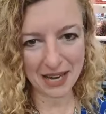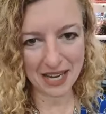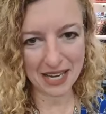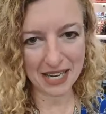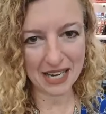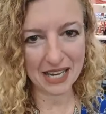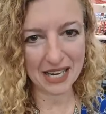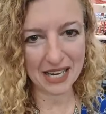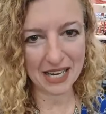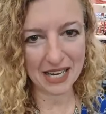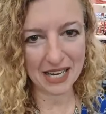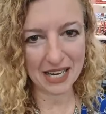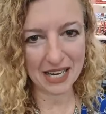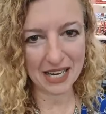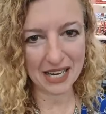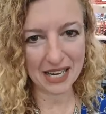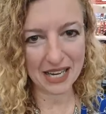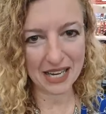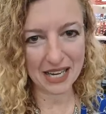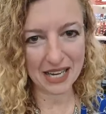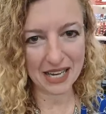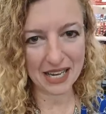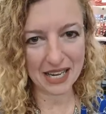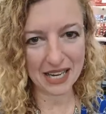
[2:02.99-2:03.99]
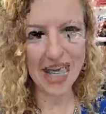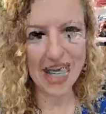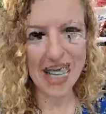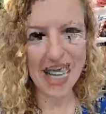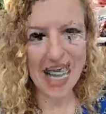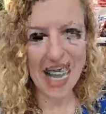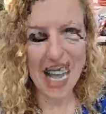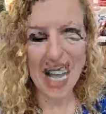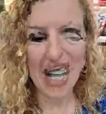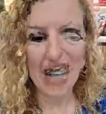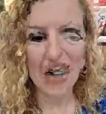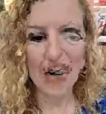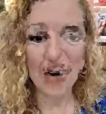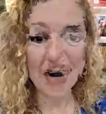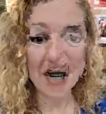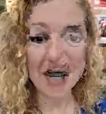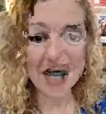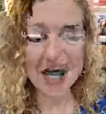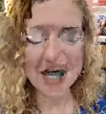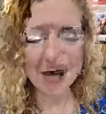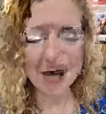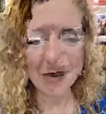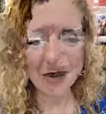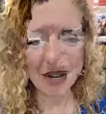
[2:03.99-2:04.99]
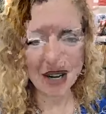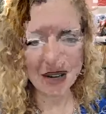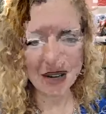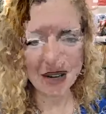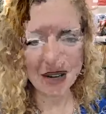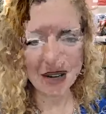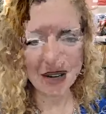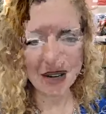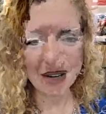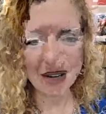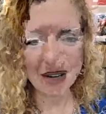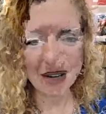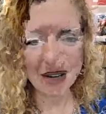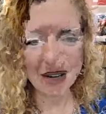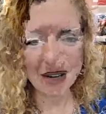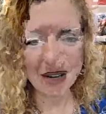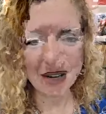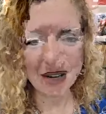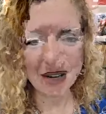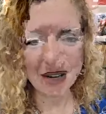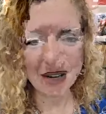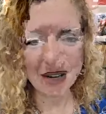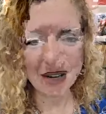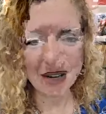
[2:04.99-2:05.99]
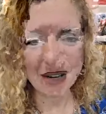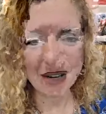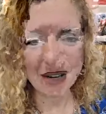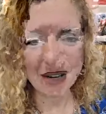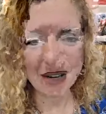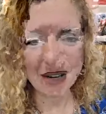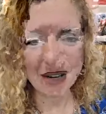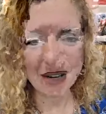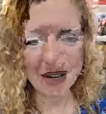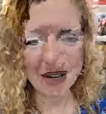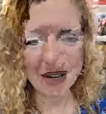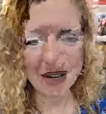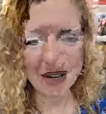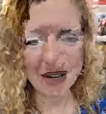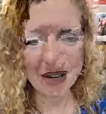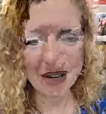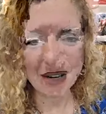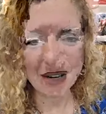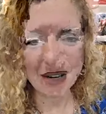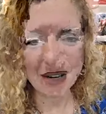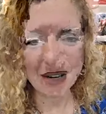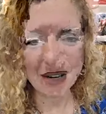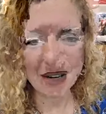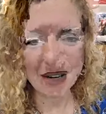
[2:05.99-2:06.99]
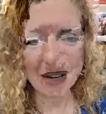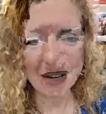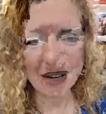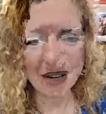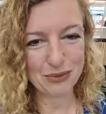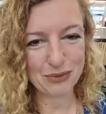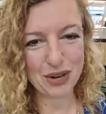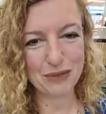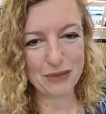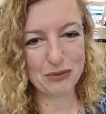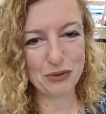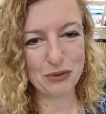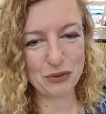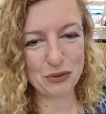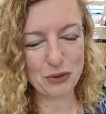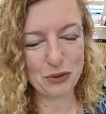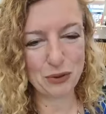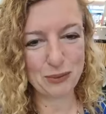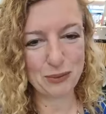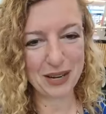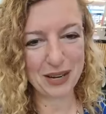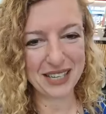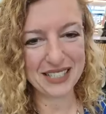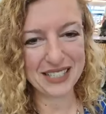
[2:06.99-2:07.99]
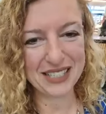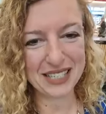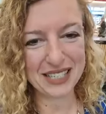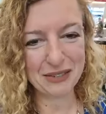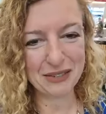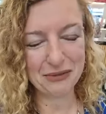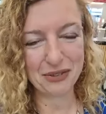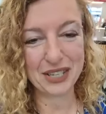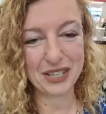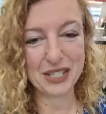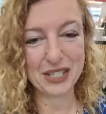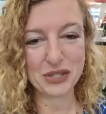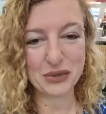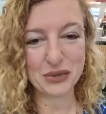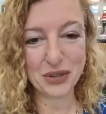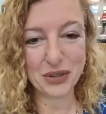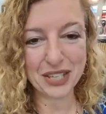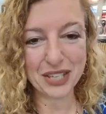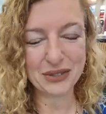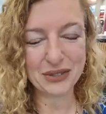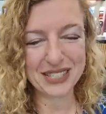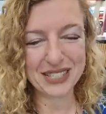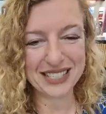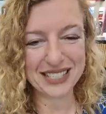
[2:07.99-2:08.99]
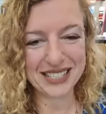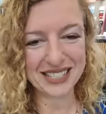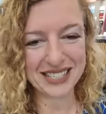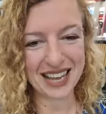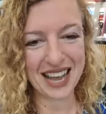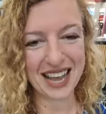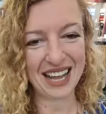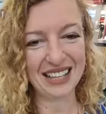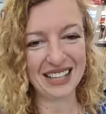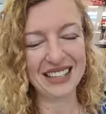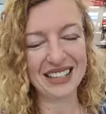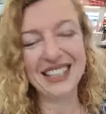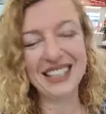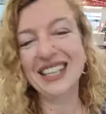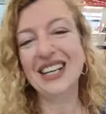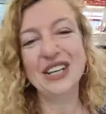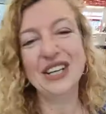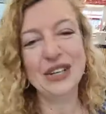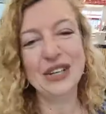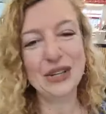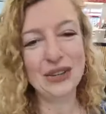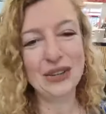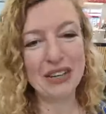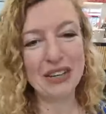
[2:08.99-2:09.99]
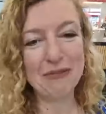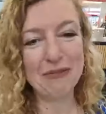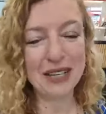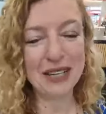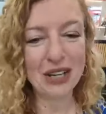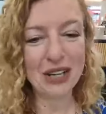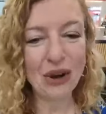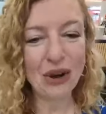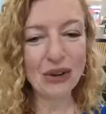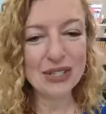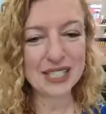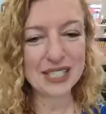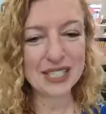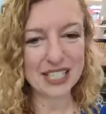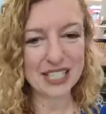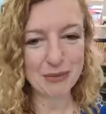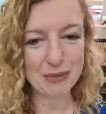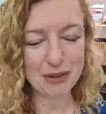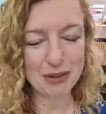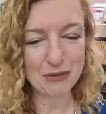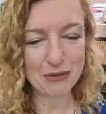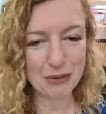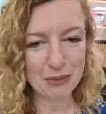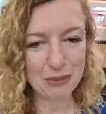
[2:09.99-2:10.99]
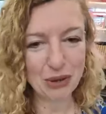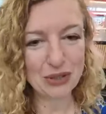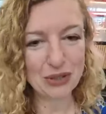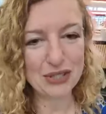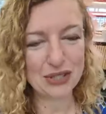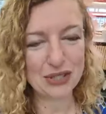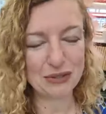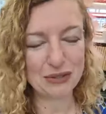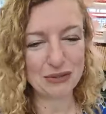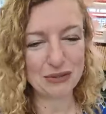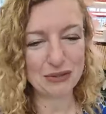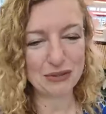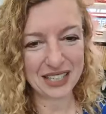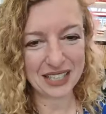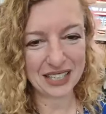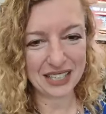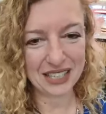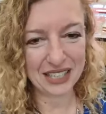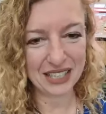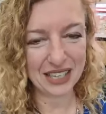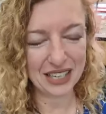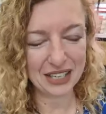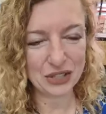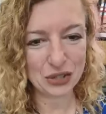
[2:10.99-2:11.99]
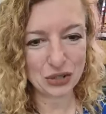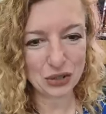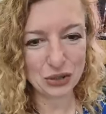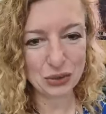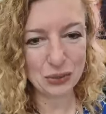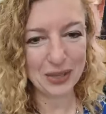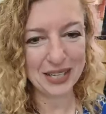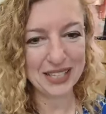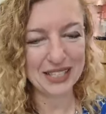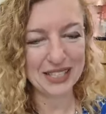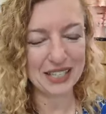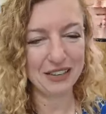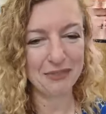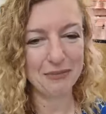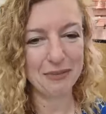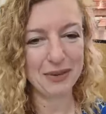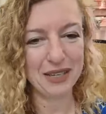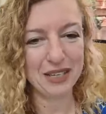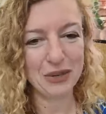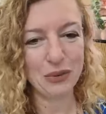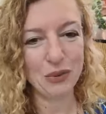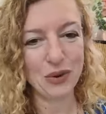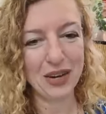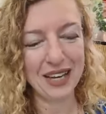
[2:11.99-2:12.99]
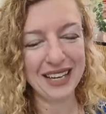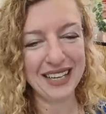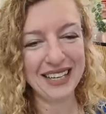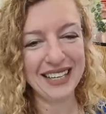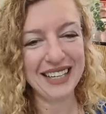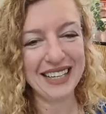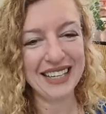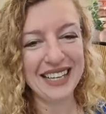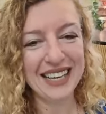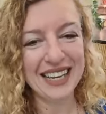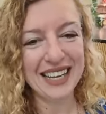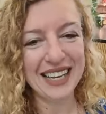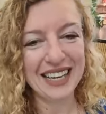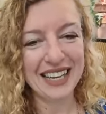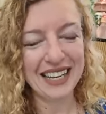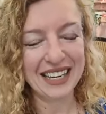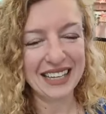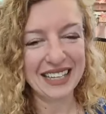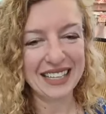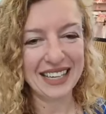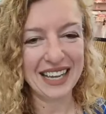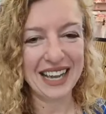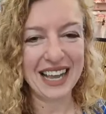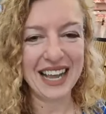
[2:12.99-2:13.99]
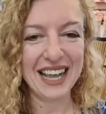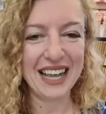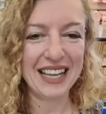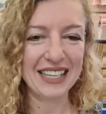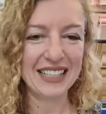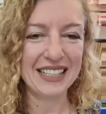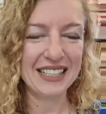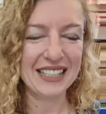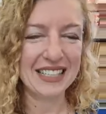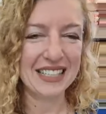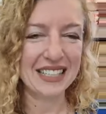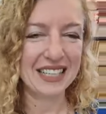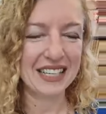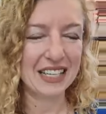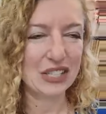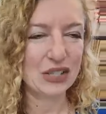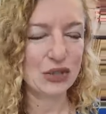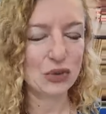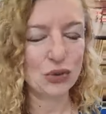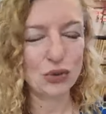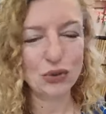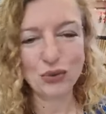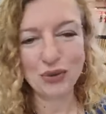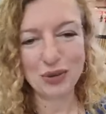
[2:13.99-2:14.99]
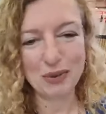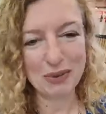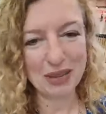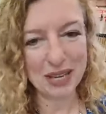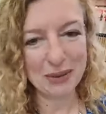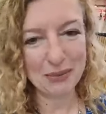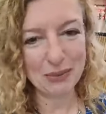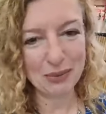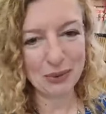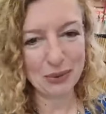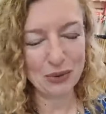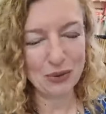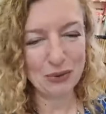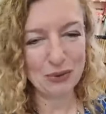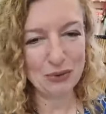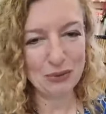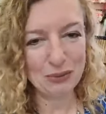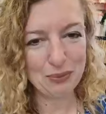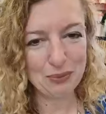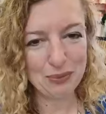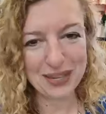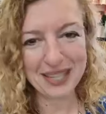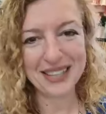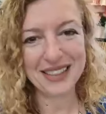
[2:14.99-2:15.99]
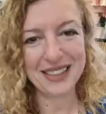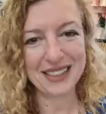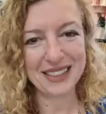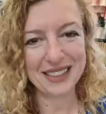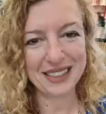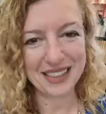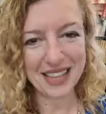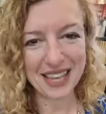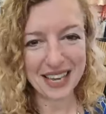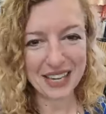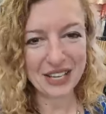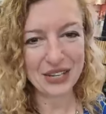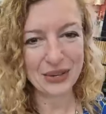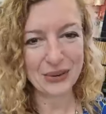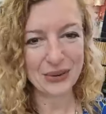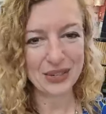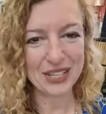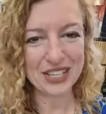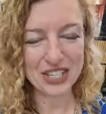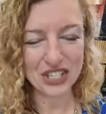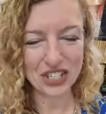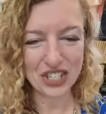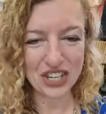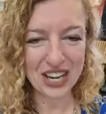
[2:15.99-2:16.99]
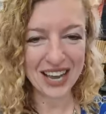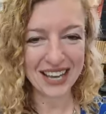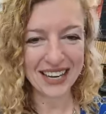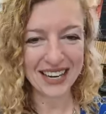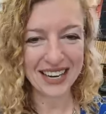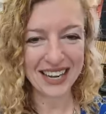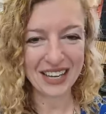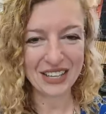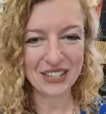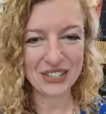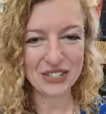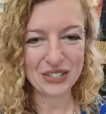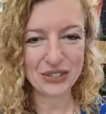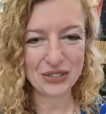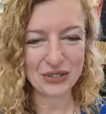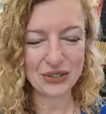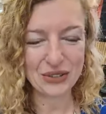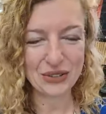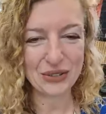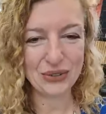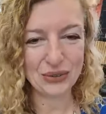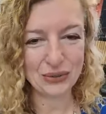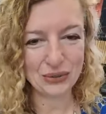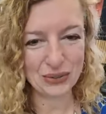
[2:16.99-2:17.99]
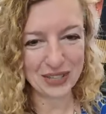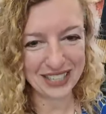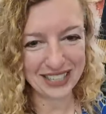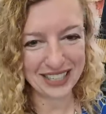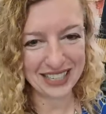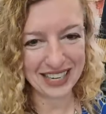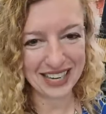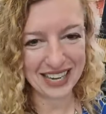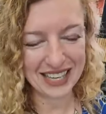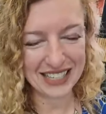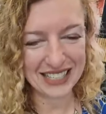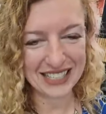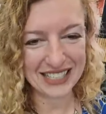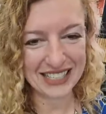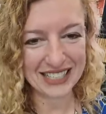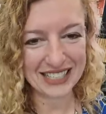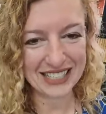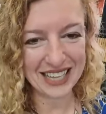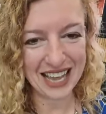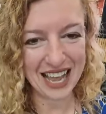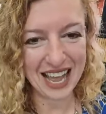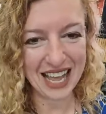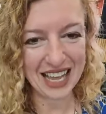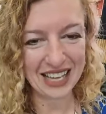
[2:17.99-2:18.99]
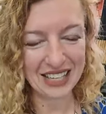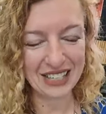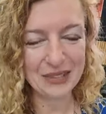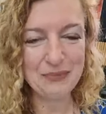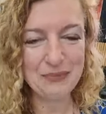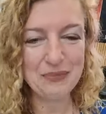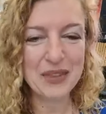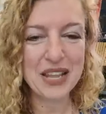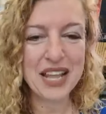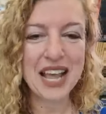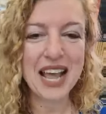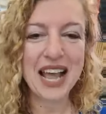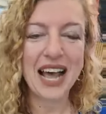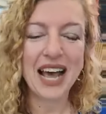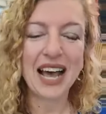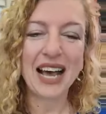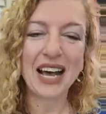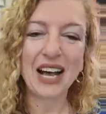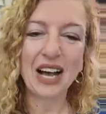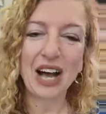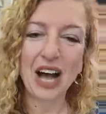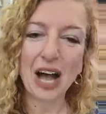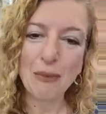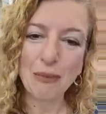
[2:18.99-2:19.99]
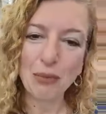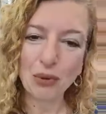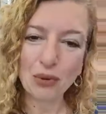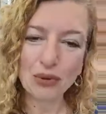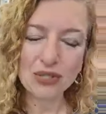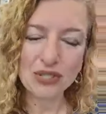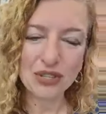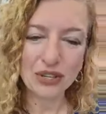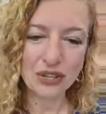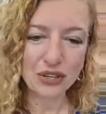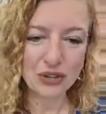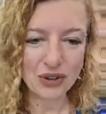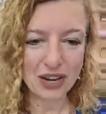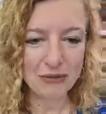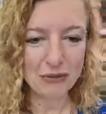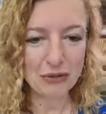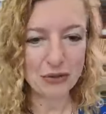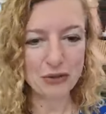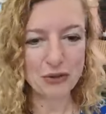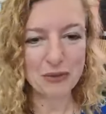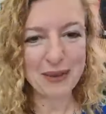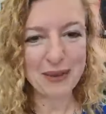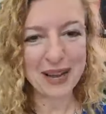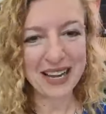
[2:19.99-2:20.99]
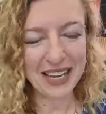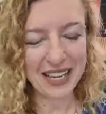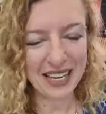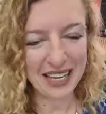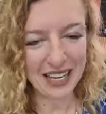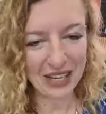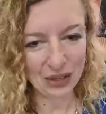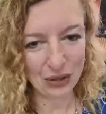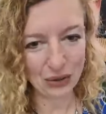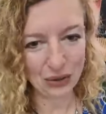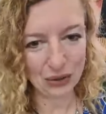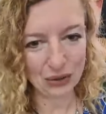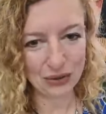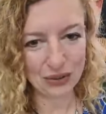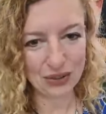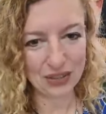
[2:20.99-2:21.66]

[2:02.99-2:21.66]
media. Three things I'm grateful for today is I'm grateful for my dear friends Rita and Sal, who have been hosting me for most of the 2 weeks that I've been away, and the extraordinary people. Big thank you and shout out to Rita and Sal. I'm also grateful for my health.